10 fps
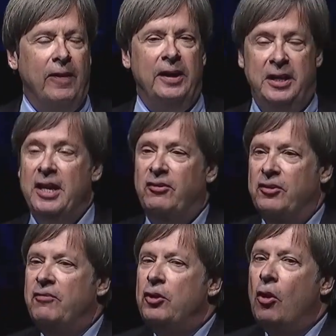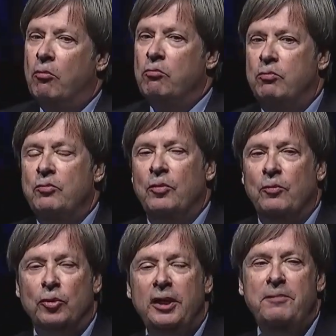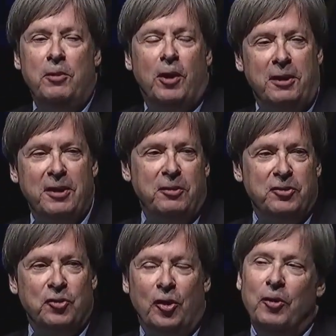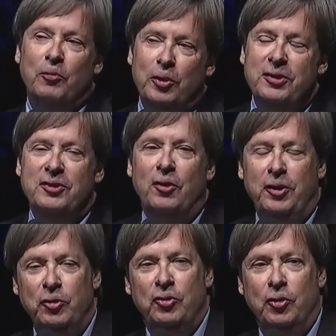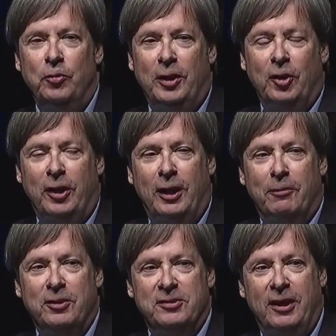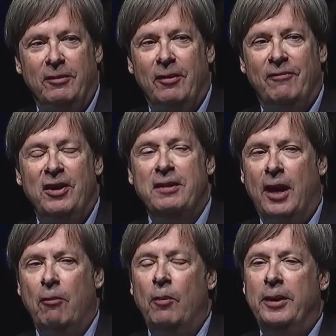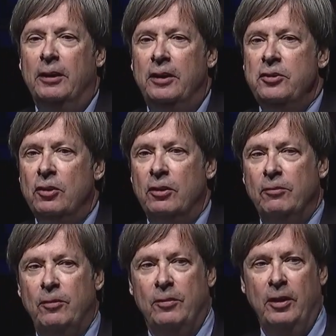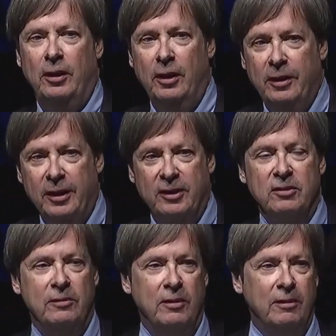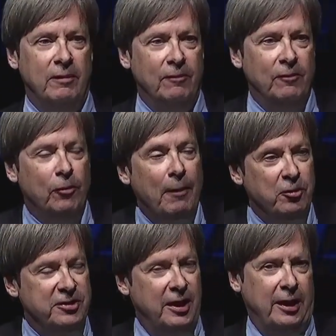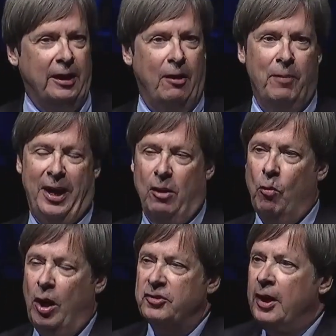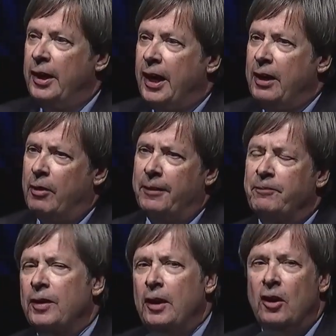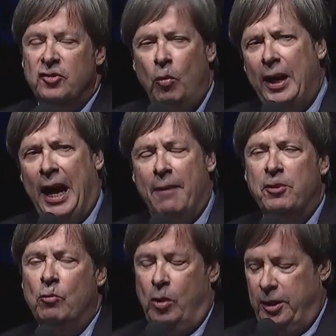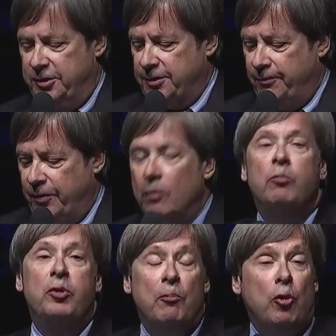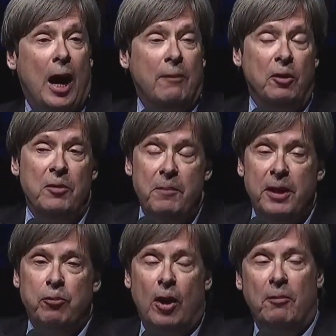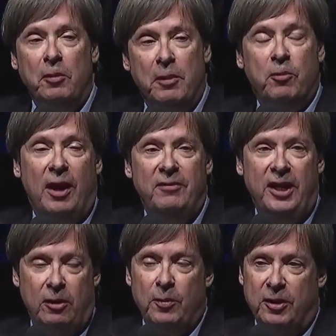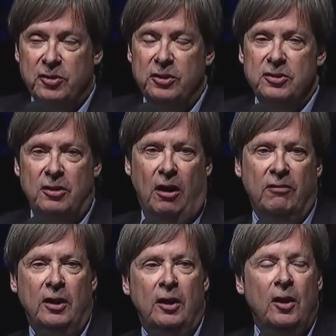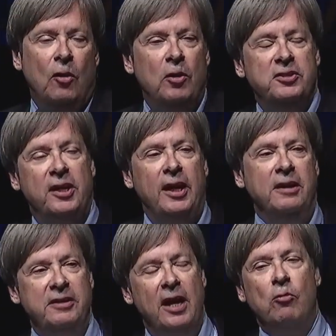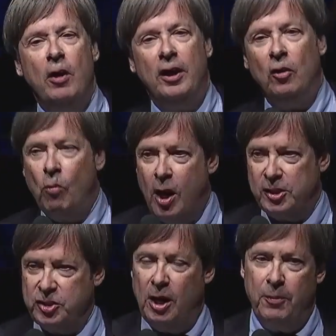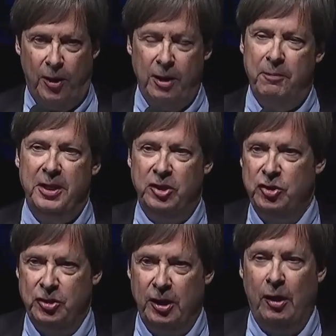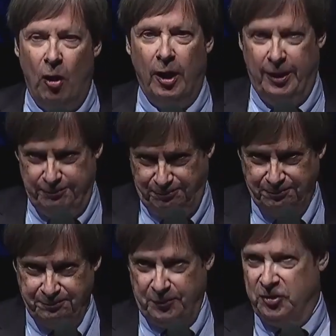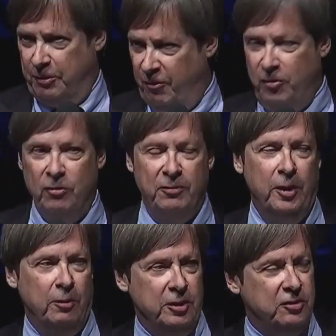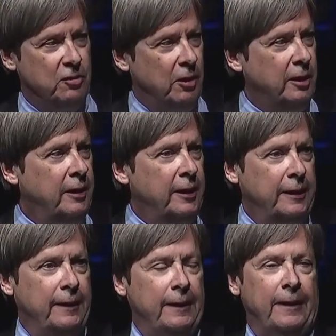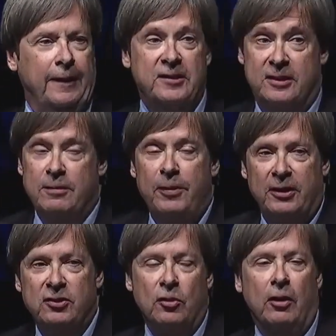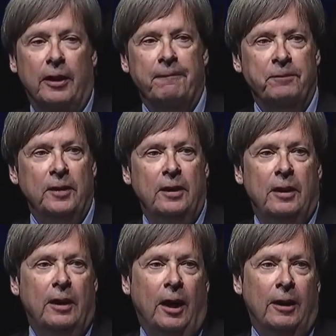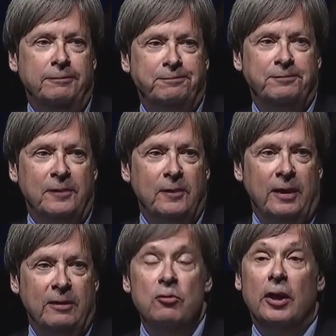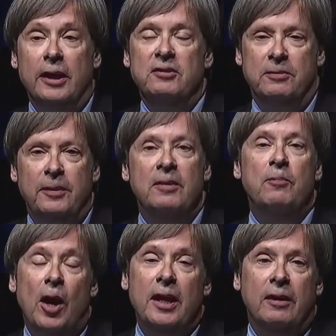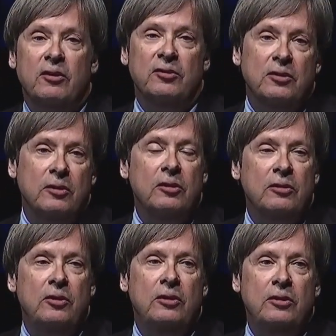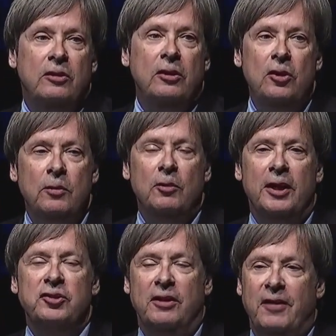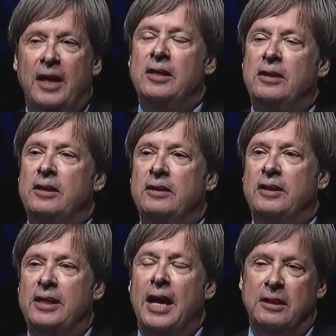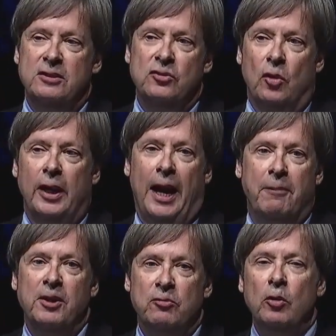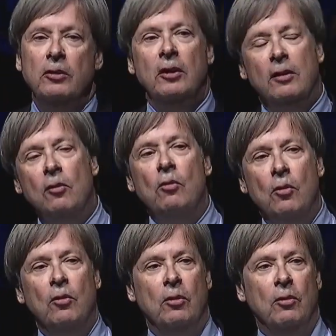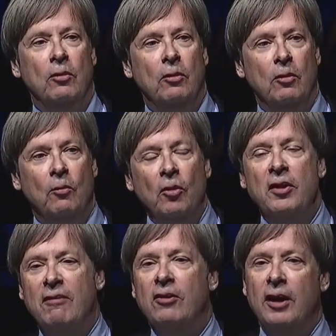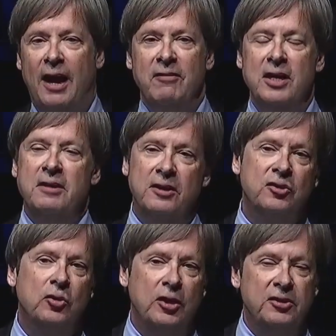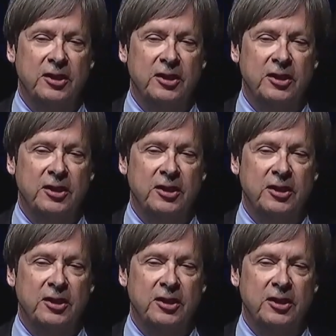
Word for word: and if you don't believe me when I tell you this story, please go to YouTube and look it up because if anything, I will be under uh, representing how bad it was. Anyway, so what happened was the, the problem, the big problem that private enterprise couldn't solve was that a dead whale washed up on a beach in Oregon. Now, some of you are familiar with this story. It's the best story. Um, it really is. The, the, the, the human race should have ended the day this story happened because we'll, we'll never have anything as good as